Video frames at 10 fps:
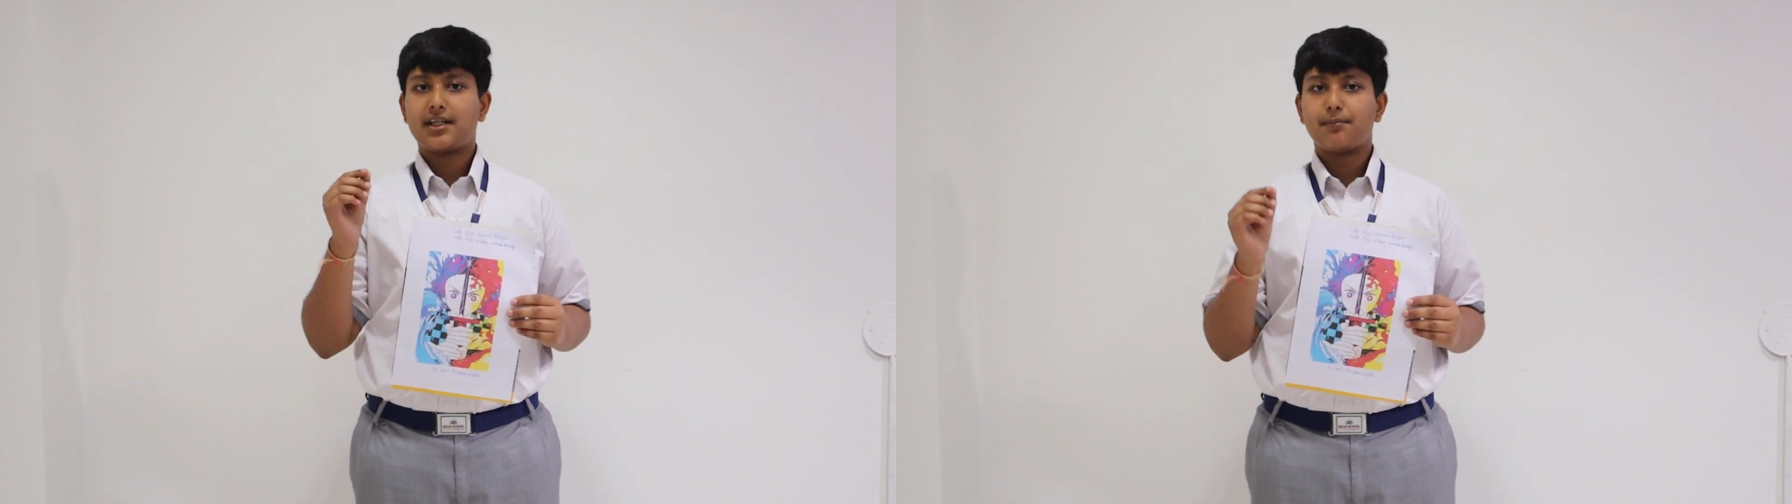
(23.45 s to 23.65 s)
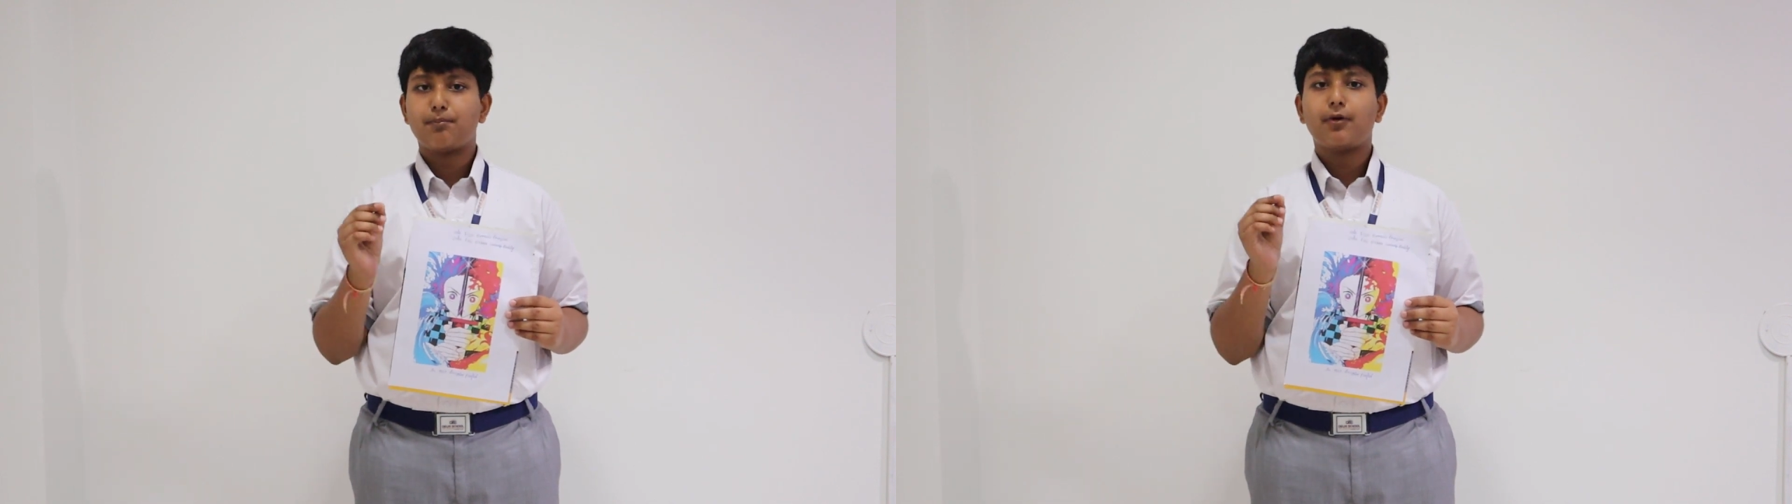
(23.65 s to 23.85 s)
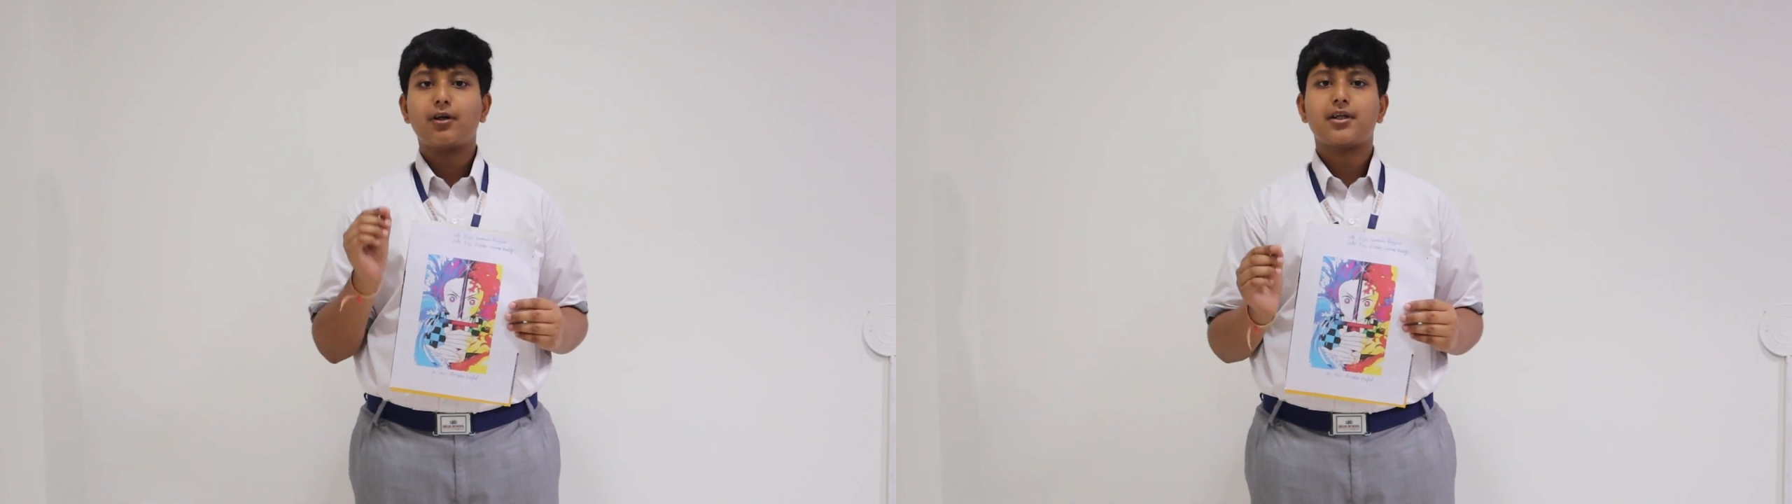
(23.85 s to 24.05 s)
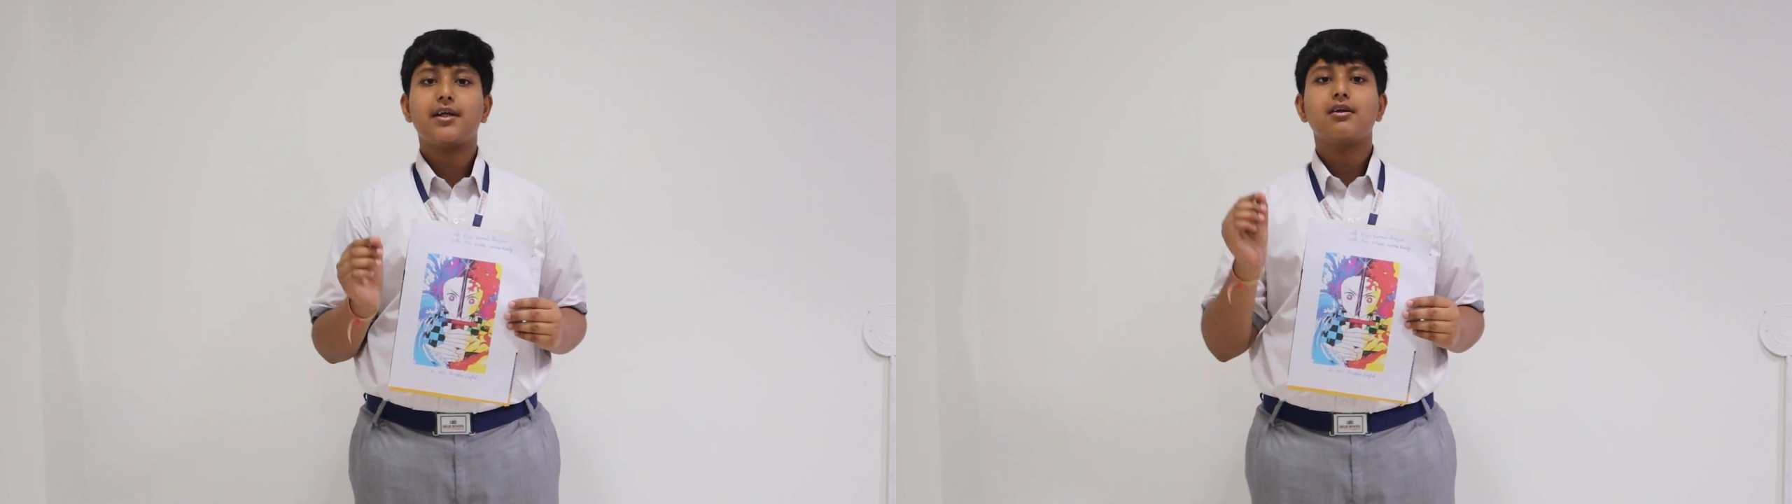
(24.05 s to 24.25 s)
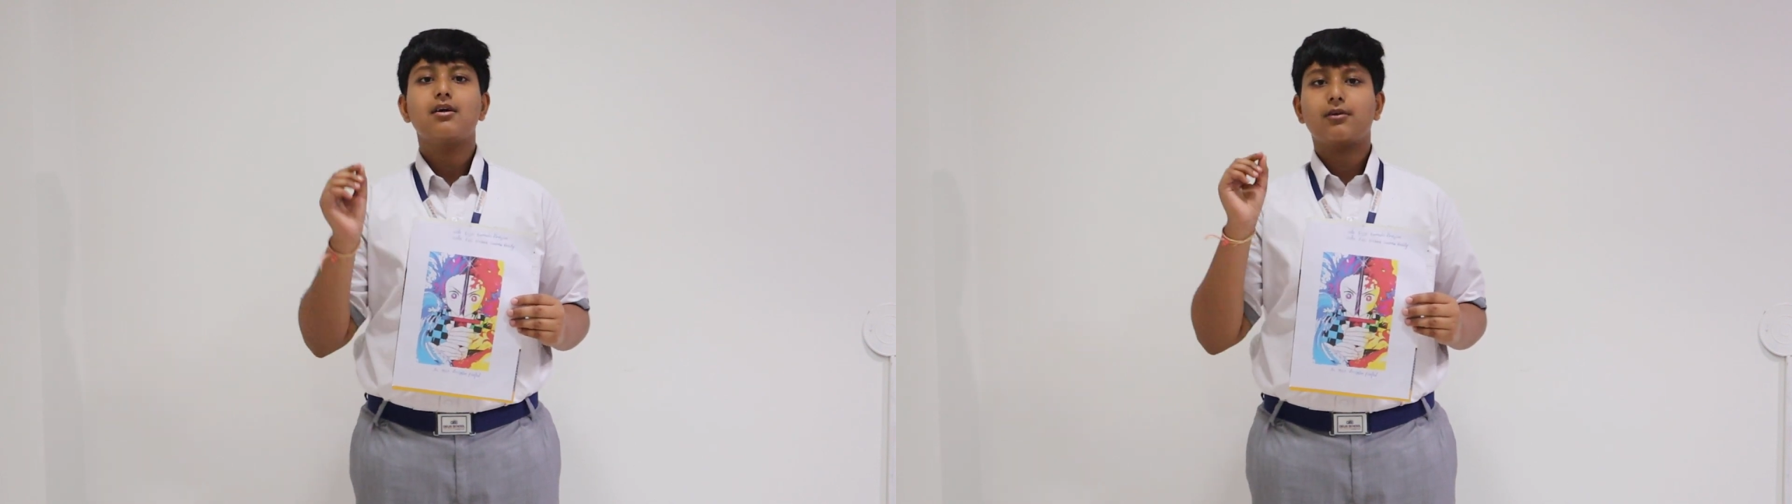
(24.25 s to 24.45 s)
an
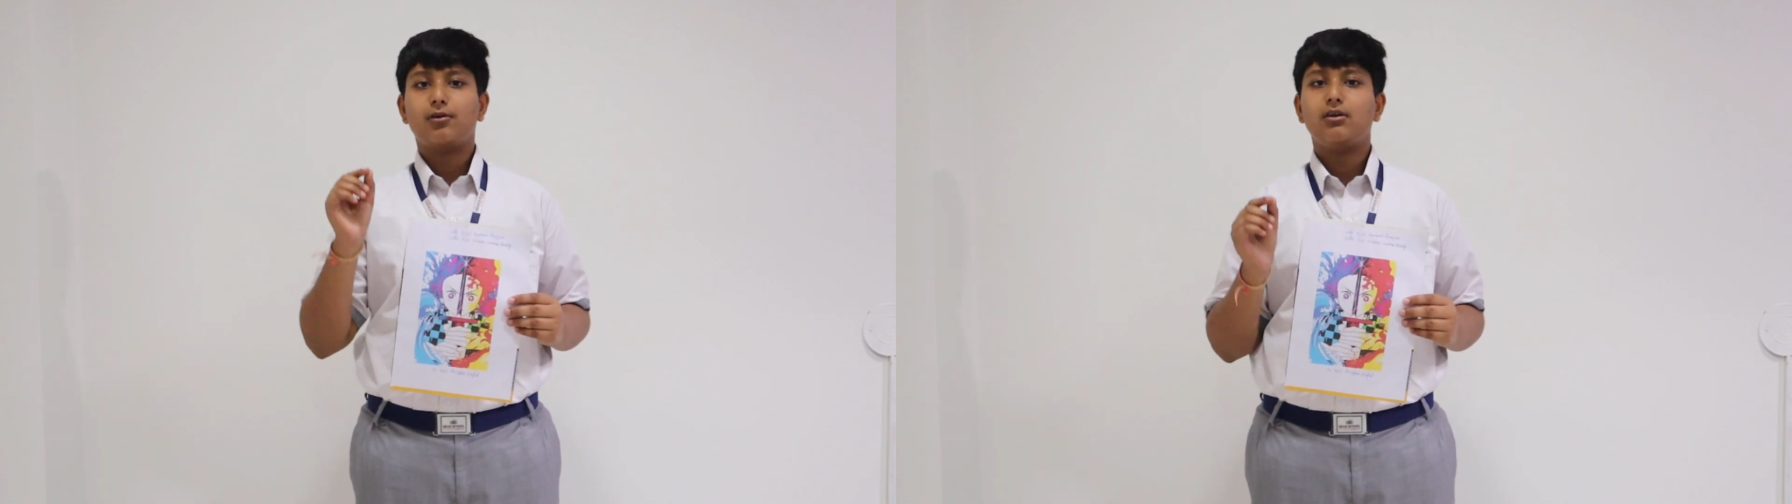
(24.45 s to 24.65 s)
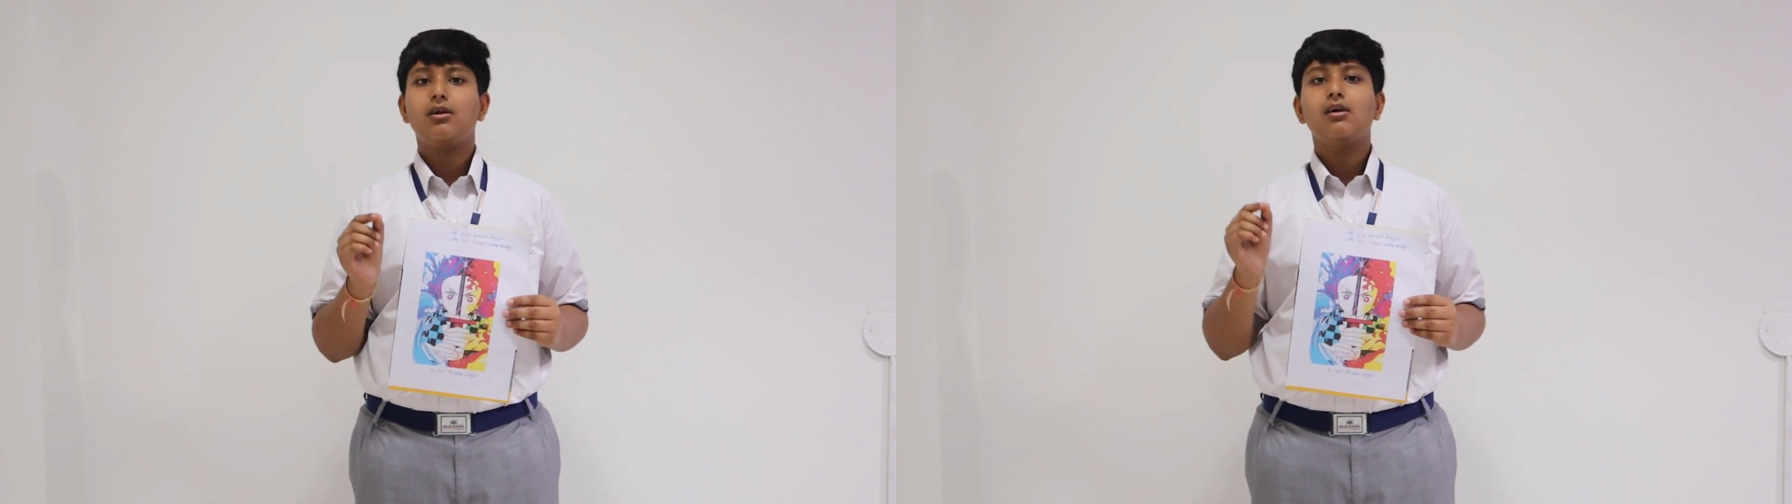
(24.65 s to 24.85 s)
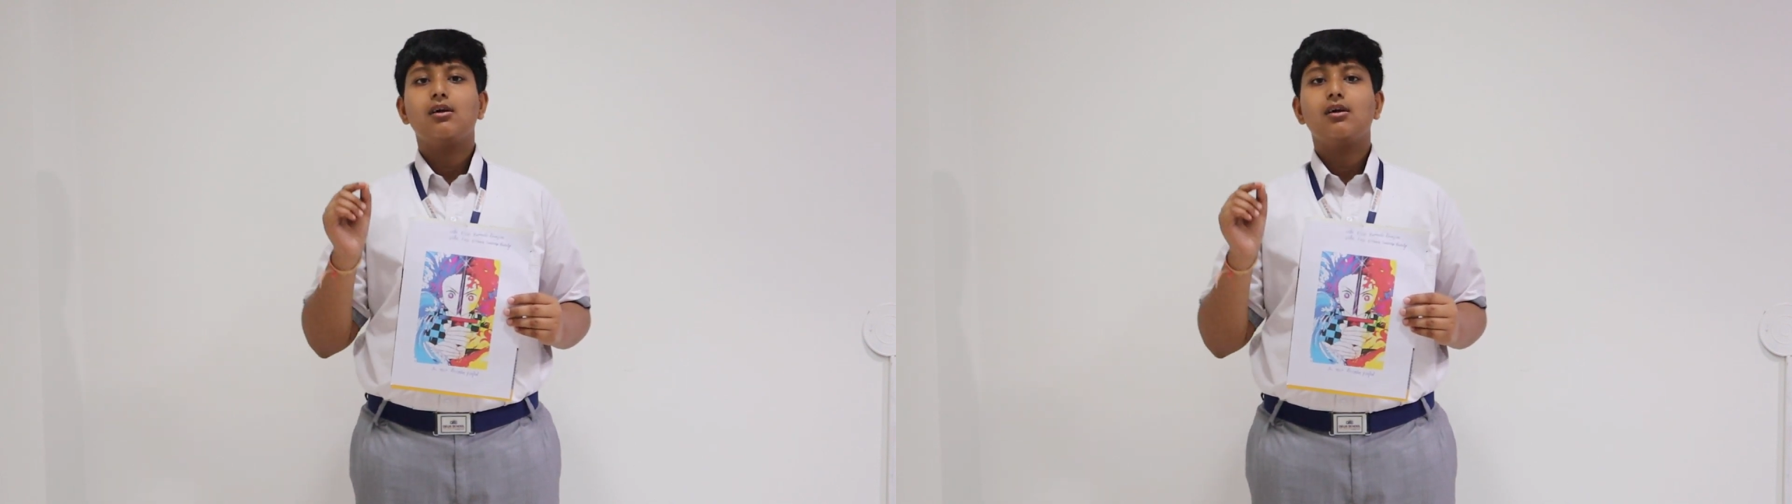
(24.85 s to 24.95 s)
important role